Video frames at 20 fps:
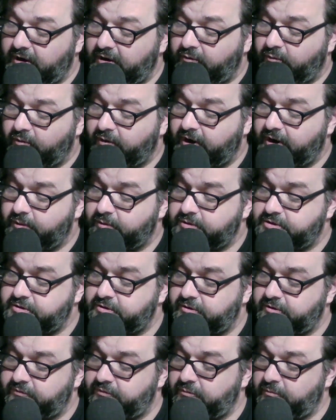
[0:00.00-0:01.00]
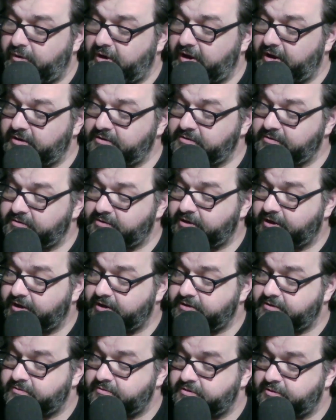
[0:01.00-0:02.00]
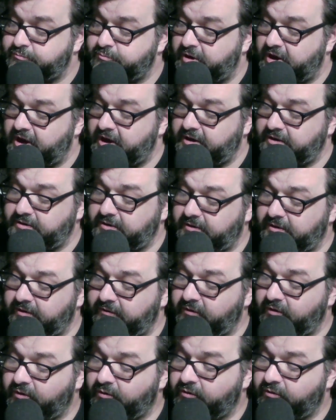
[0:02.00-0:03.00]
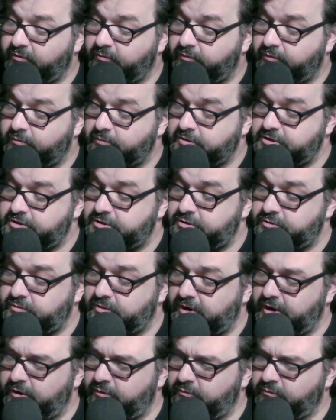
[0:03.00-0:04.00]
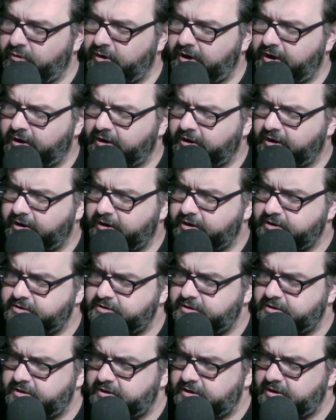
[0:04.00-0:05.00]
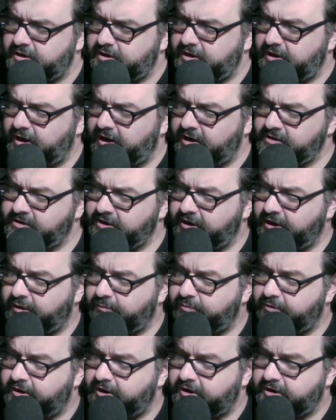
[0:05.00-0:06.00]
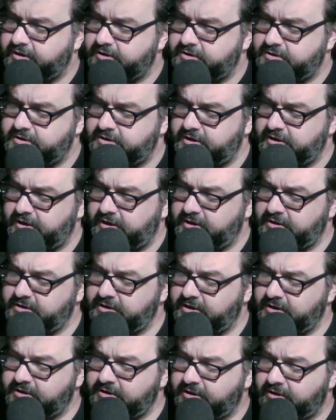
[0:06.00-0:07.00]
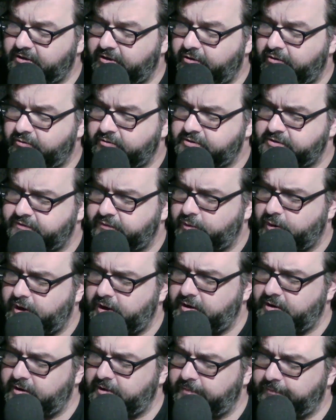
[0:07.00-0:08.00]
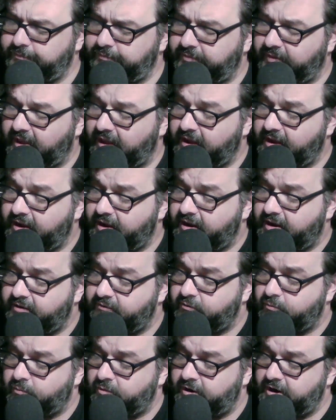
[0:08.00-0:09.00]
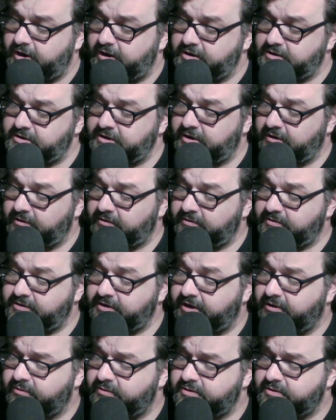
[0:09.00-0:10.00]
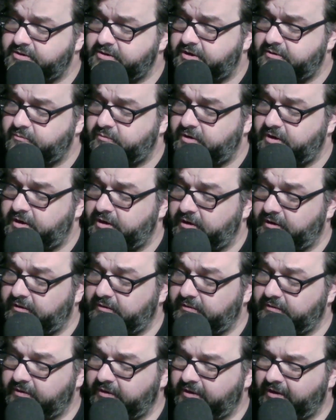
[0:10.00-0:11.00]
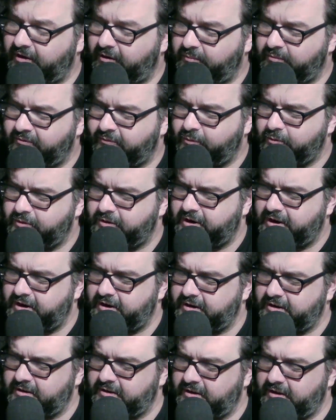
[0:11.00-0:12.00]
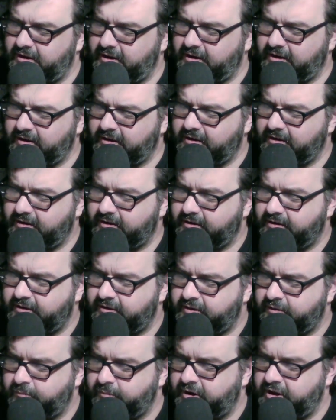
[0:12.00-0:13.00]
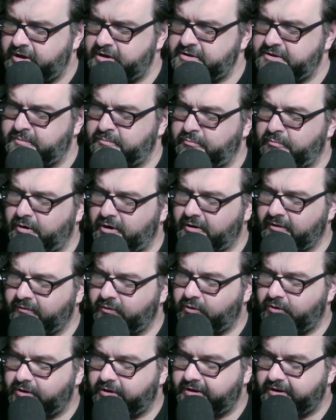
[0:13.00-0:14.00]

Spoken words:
When I return from my exercise, there's a bag in the living room from a store I don't recognize. I take a peek and see it contains clothes for Anna. From what I can tell, Taylor has done well, and all before 9 o'clock. The man is a marvel.